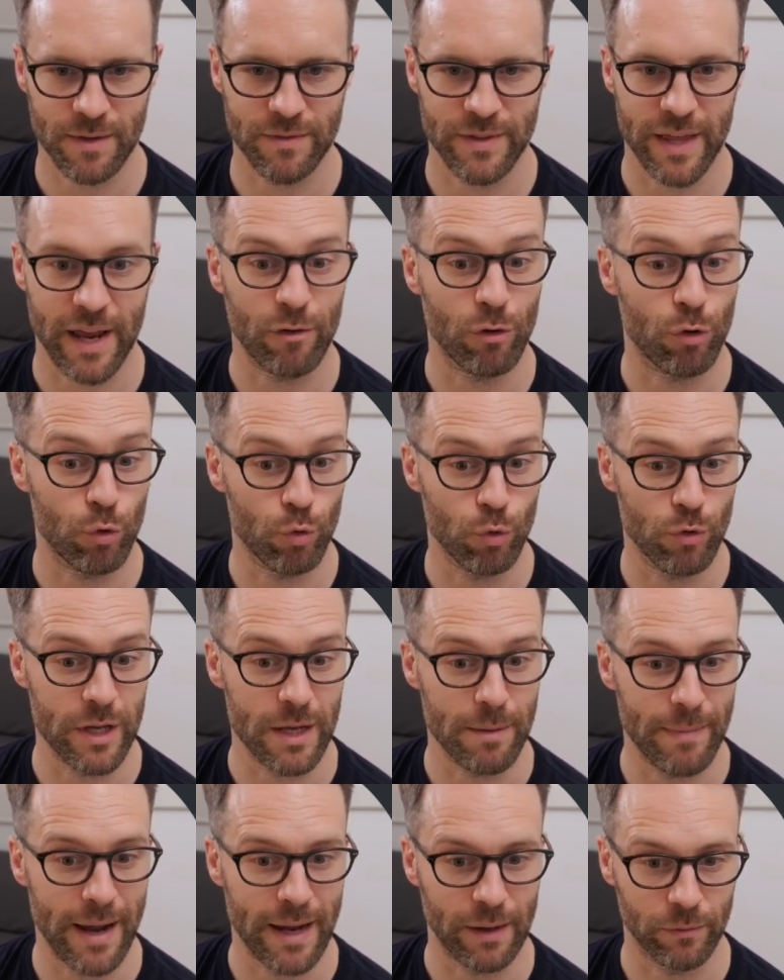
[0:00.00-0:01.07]
There are all the
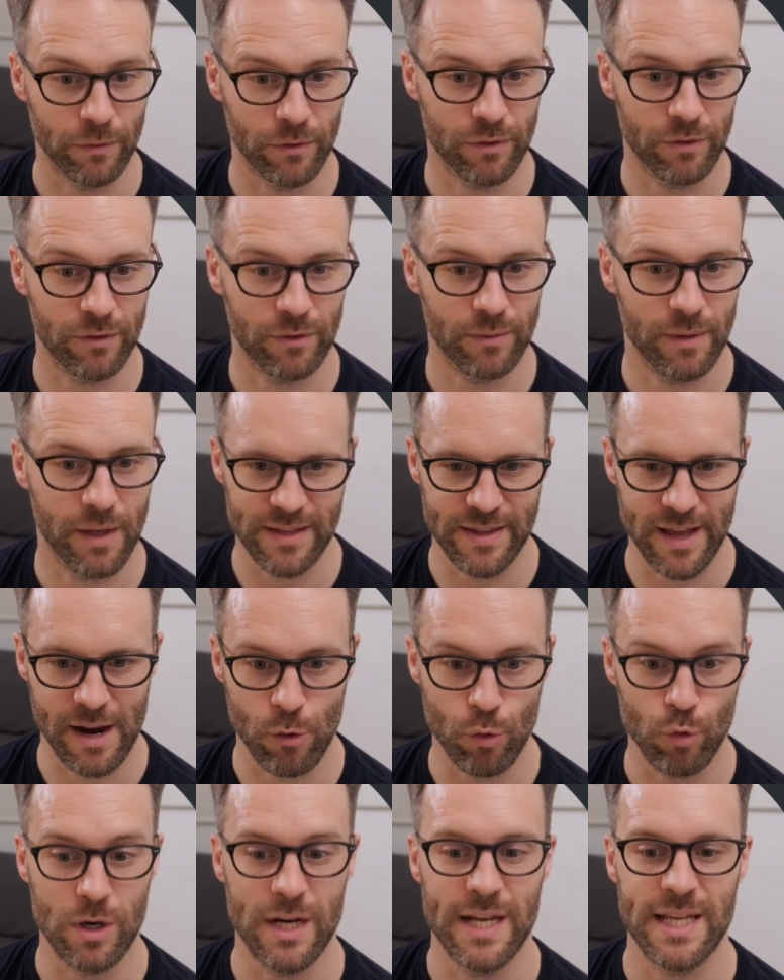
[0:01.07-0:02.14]
amounts. They're
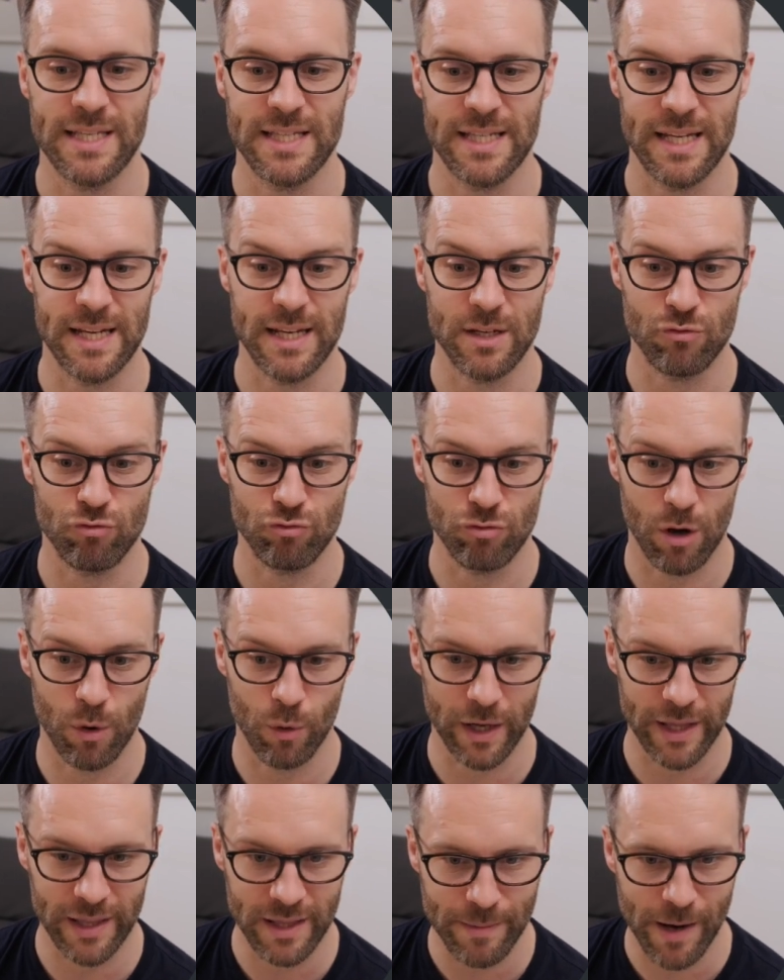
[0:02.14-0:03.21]
all listed, it's
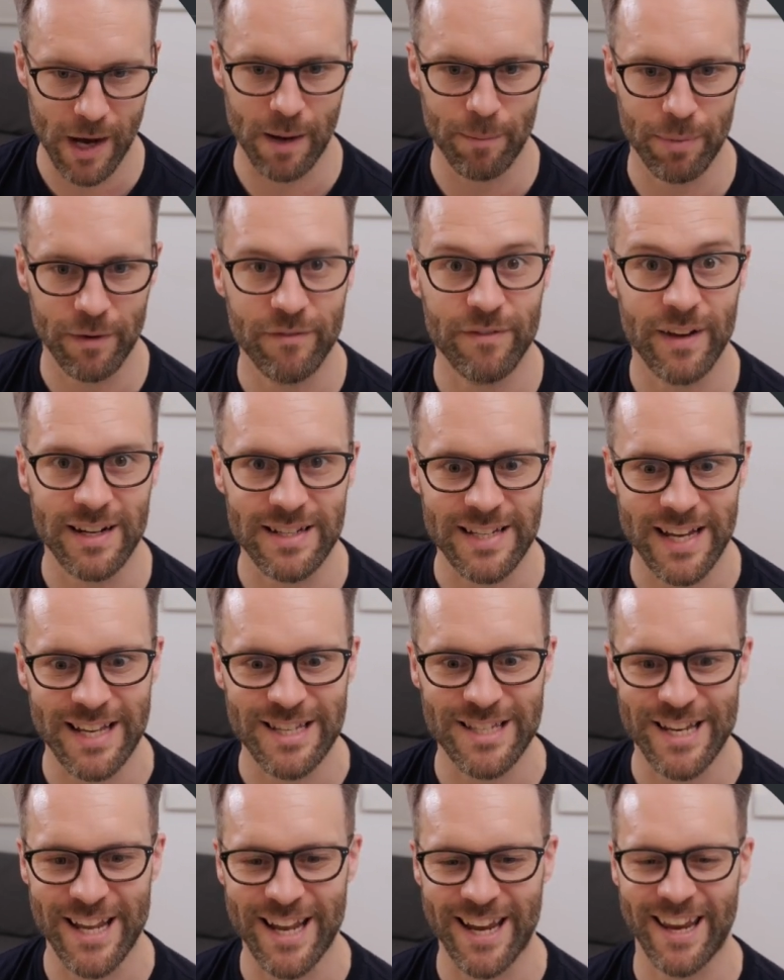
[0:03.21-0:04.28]
rolling them up,
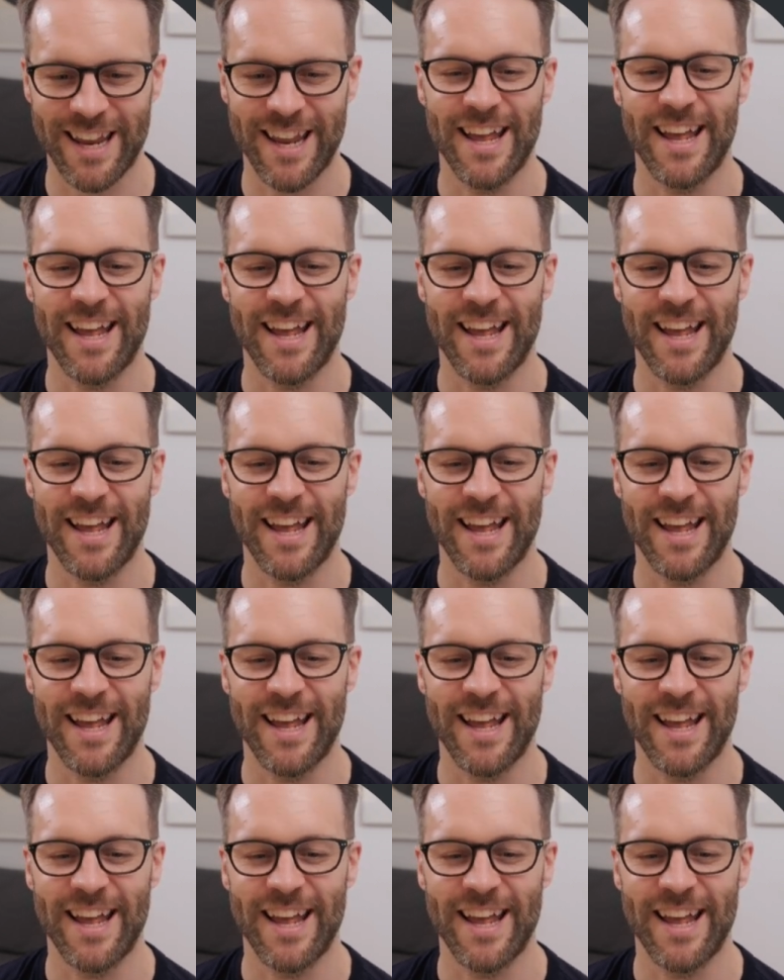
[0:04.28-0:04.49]
fantastic.